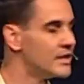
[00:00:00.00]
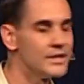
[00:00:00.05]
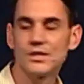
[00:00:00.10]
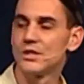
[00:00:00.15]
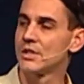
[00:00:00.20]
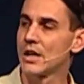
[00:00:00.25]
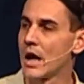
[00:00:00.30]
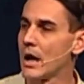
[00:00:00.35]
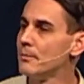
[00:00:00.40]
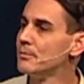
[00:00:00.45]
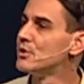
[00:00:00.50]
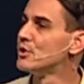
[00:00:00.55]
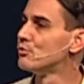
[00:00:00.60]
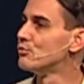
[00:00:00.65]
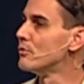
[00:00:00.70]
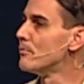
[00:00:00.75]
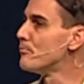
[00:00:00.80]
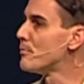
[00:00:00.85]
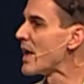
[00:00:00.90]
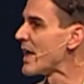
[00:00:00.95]
it's time to
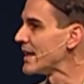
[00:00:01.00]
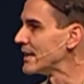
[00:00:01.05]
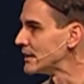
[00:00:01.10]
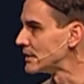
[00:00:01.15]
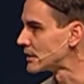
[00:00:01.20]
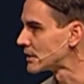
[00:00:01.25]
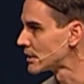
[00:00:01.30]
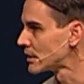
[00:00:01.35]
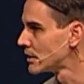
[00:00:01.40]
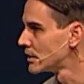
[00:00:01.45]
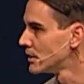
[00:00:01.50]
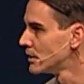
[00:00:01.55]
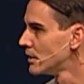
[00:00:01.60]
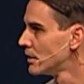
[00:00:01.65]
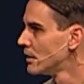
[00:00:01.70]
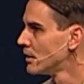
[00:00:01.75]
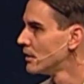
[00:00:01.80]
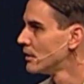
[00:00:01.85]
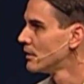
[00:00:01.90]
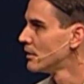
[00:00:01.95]
repent.
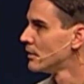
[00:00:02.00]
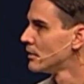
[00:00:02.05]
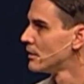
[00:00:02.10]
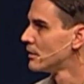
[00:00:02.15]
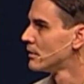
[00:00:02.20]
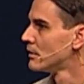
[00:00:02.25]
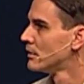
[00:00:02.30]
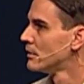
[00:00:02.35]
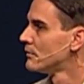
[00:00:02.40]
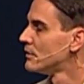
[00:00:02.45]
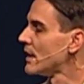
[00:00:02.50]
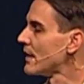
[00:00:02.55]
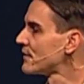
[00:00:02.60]
If